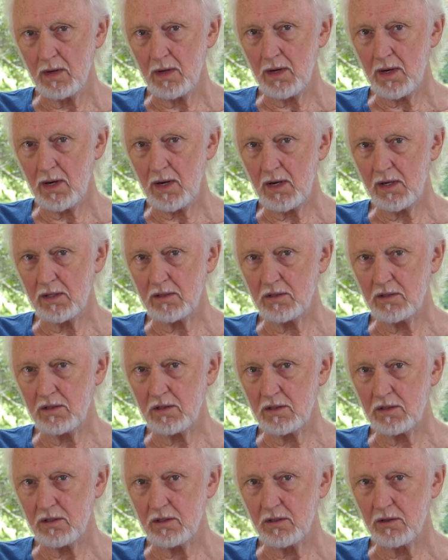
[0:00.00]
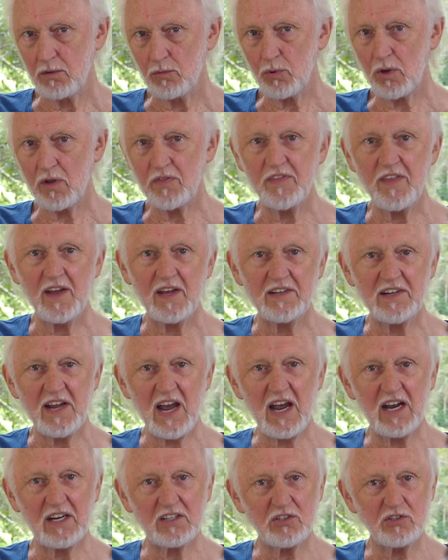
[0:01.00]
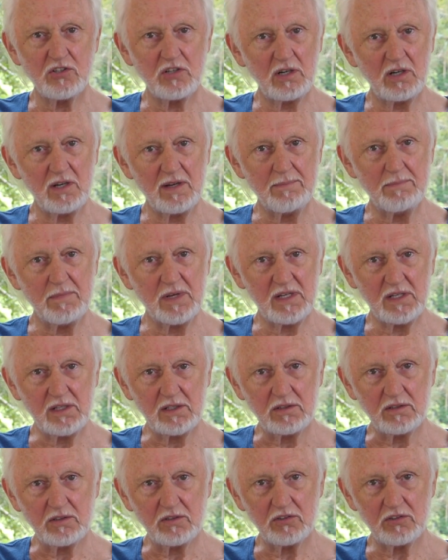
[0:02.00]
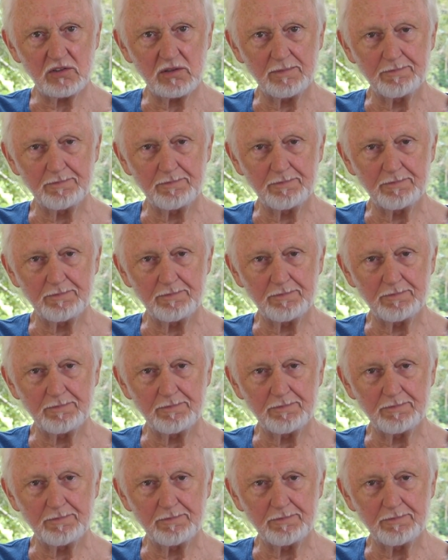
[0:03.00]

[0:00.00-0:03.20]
and what that actually means.